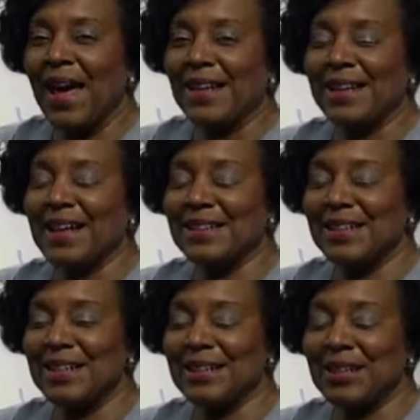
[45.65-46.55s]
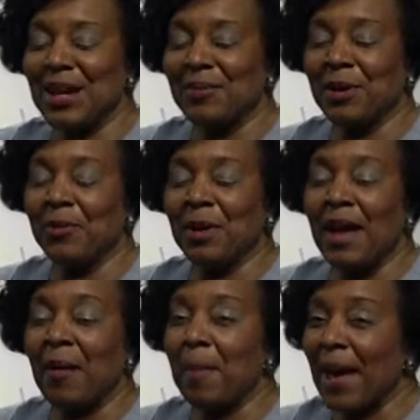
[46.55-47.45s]
Yes, it is, Tamara. We
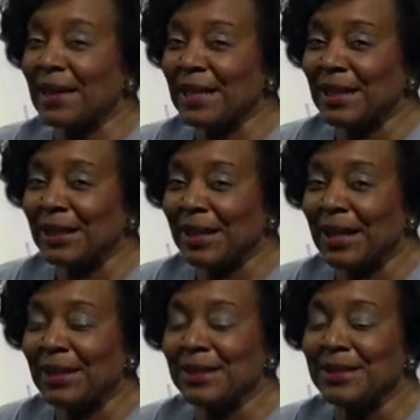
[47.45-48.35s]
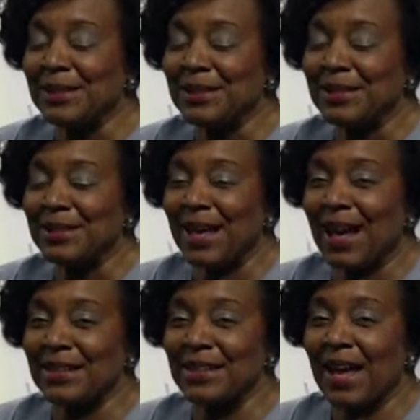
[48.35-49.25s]
have mainly clear conditions
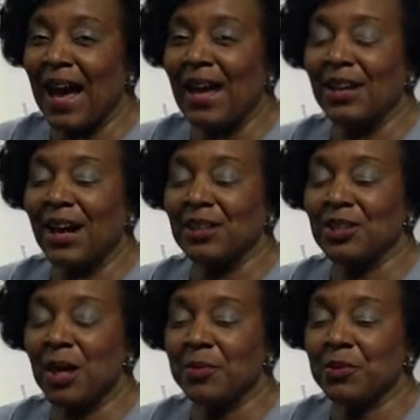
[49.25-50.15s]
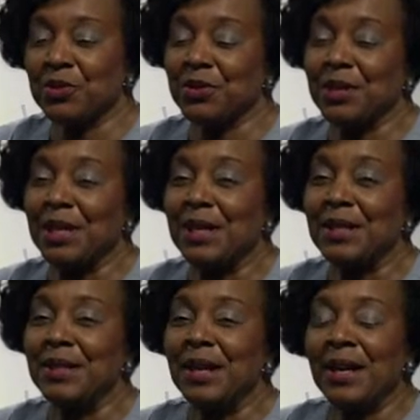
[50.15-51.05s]
outside, and our temperatures
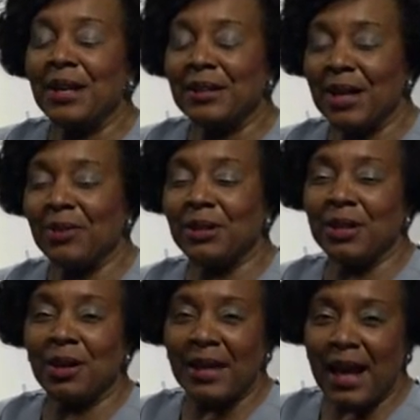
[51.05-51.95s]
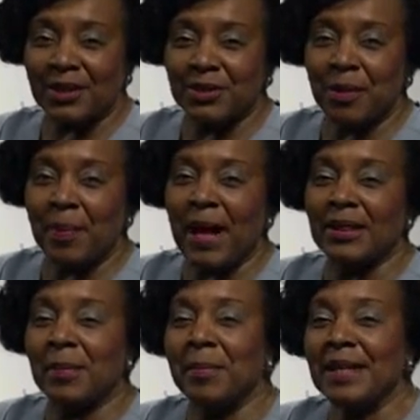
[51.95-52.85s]
in they're going to go down to
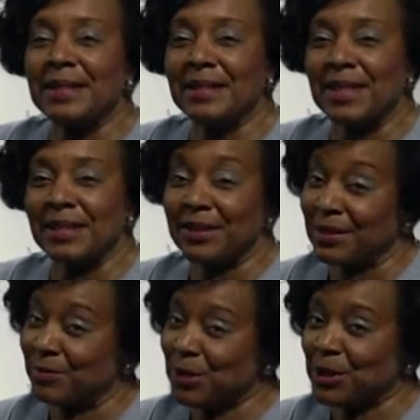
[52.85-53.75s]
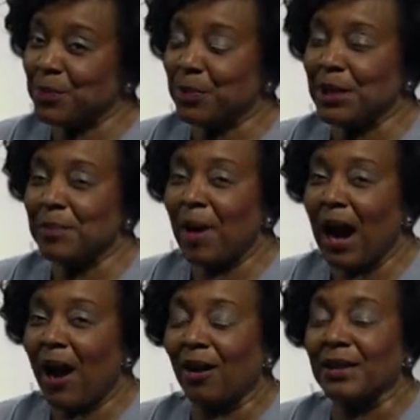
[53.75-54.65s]
about the mid 60s, which is pretty
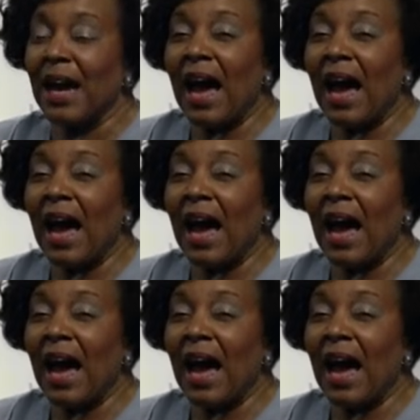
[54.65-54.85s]
mild.